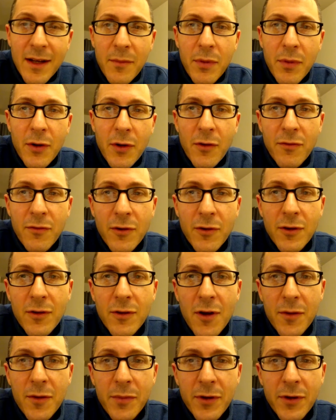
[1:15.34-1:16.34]
but over a
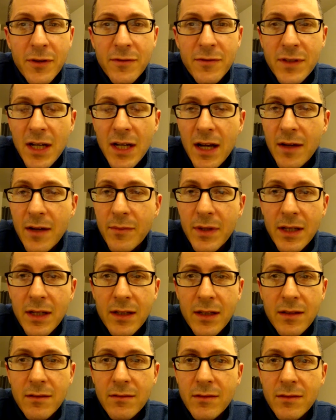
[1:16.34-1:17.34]
long period of time,
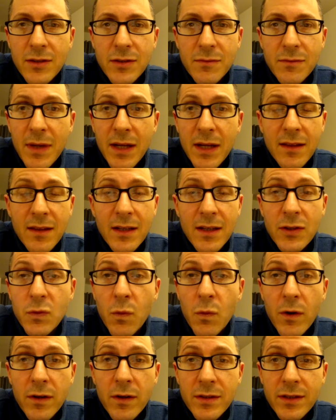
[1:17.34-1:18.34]
it can just make things
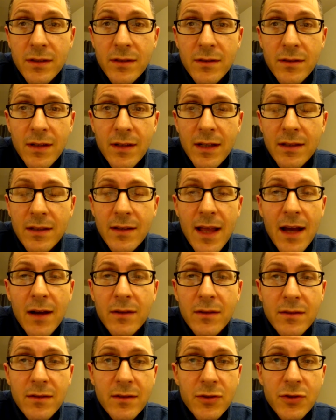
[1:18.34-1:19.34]
worse, and
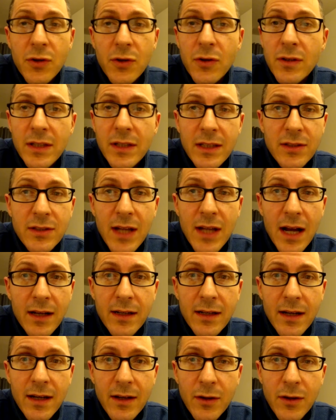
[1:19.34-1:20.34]
that certainly is not
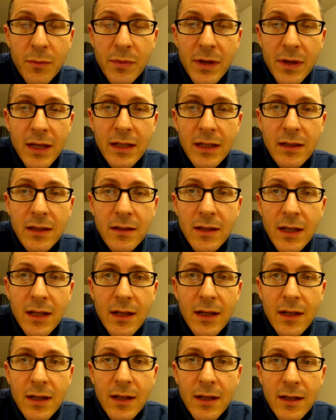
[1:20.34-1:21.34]
going to help any
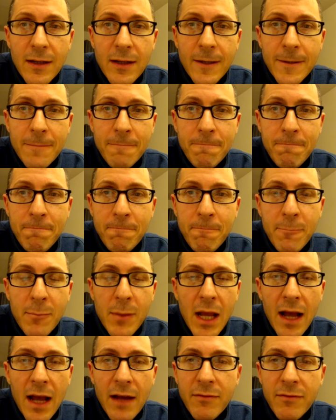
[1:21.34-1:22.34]

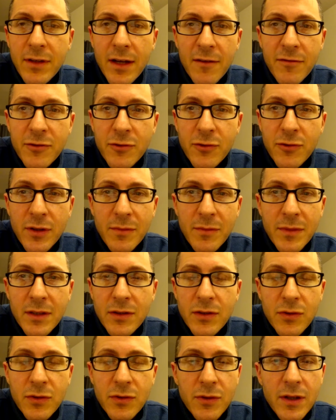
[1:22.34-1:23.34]
IVF
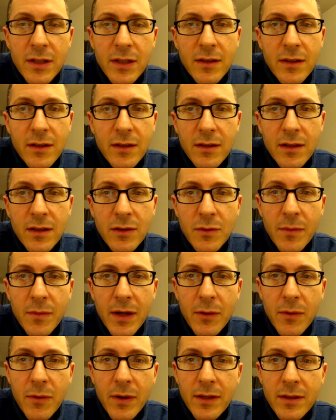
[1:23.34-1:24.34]
treatments or anything that you
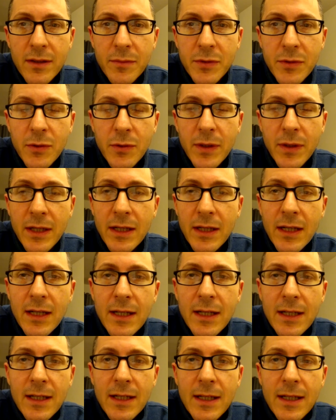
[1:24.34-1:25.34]
might wind up doing.
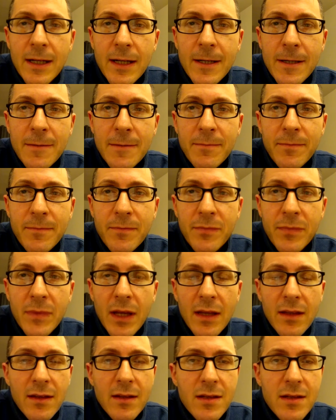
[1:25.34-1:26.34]

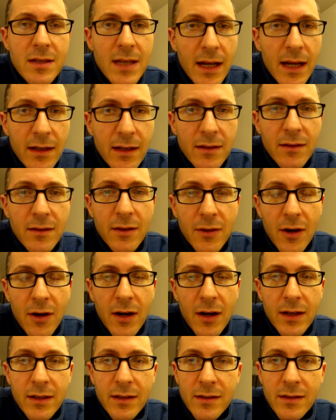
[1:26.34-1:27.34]
The second
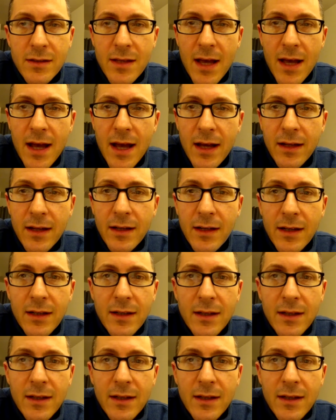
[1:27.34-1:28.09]
thought is that,